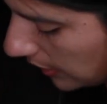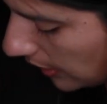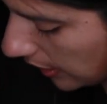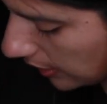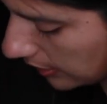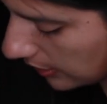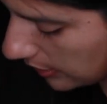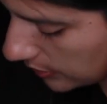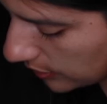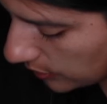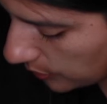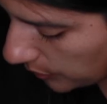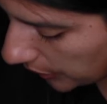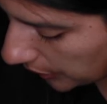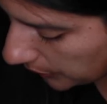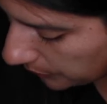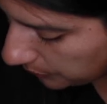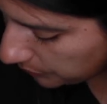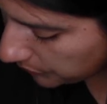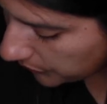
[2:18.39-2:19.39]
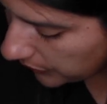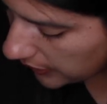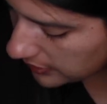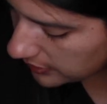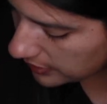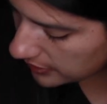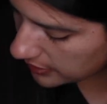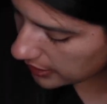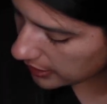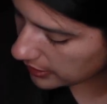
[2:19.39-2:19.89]
like this one.
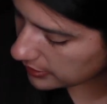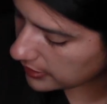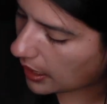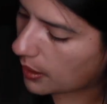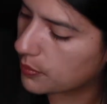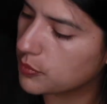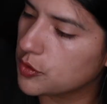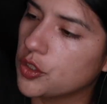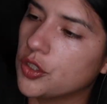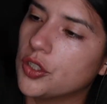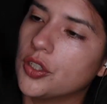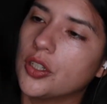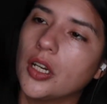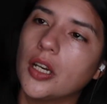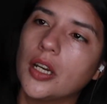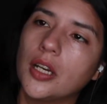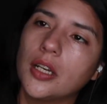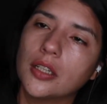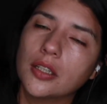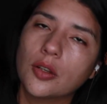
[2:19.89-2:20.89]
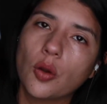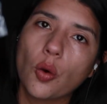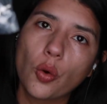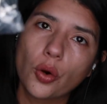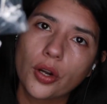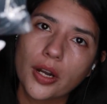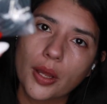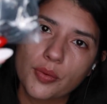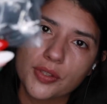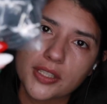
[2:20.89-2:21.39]
This is the adapter
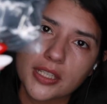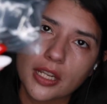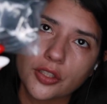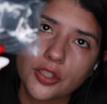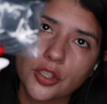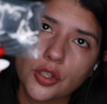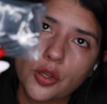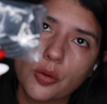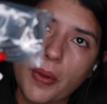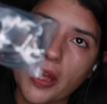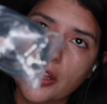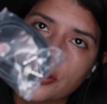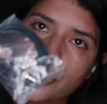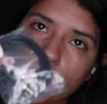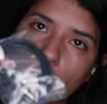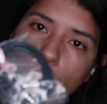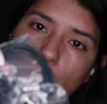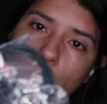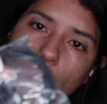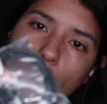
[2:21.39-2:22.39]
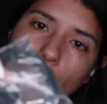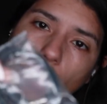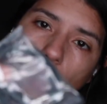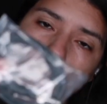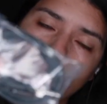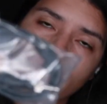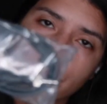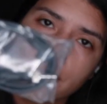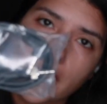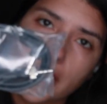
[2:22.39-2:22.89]
cord I was telling you about. So
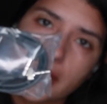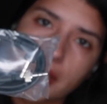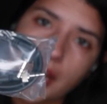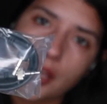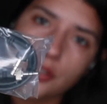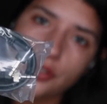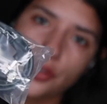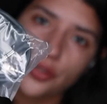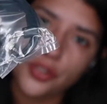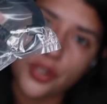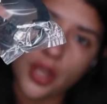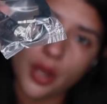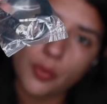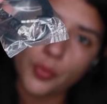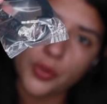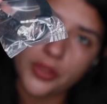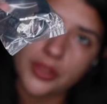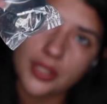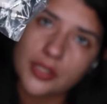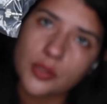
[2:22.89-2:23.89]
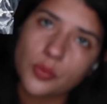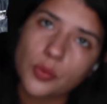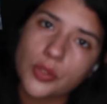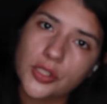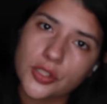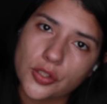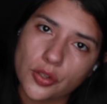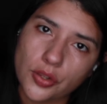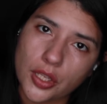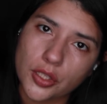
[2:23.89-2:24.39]
all Sennheisers come with this
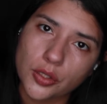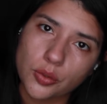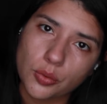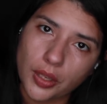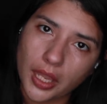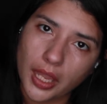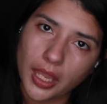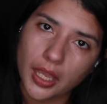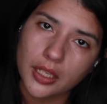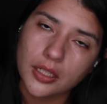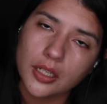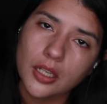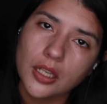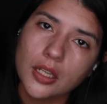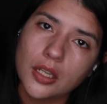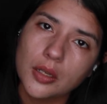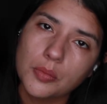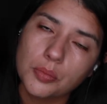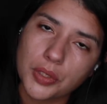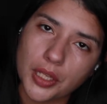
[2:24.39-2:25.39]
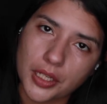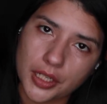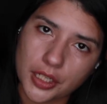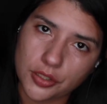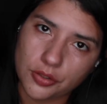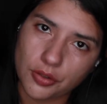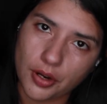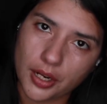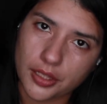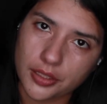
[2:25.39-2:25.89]
one so that you can plug
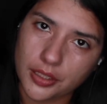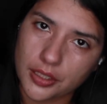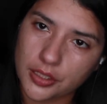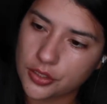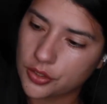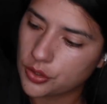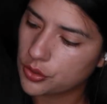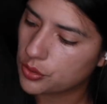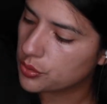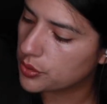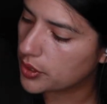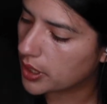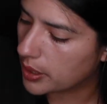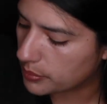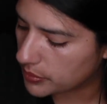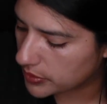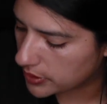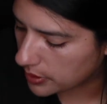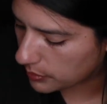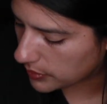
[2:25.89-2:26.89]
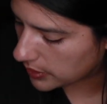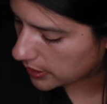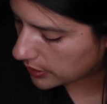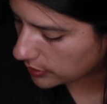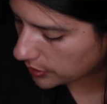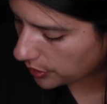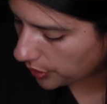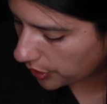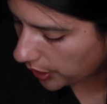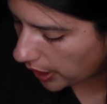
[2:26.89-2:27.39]
it directly into some
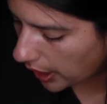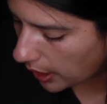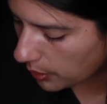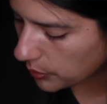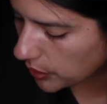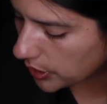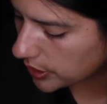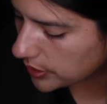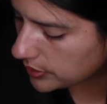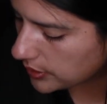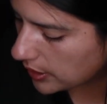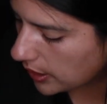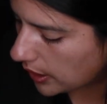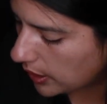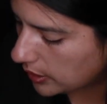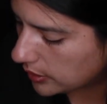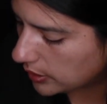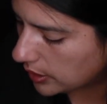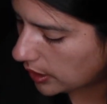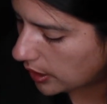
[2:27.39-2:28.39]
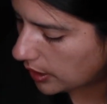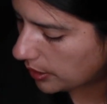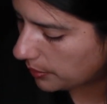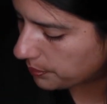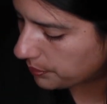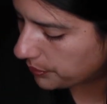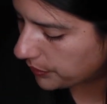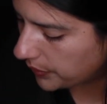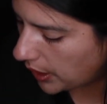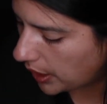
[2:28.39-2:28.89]
DSLR cameras
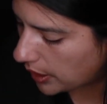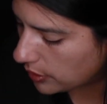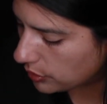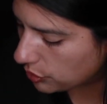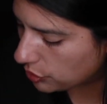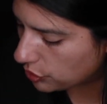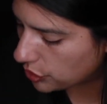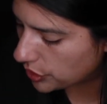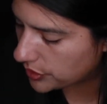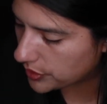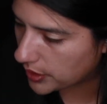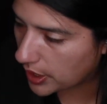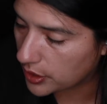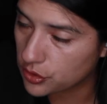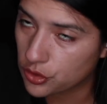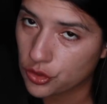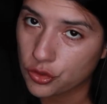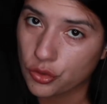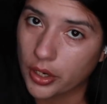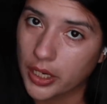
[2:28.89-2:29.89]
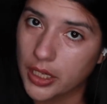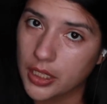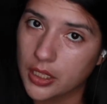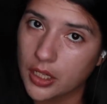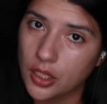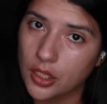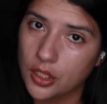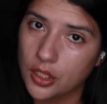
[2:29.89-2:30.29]
and just get straight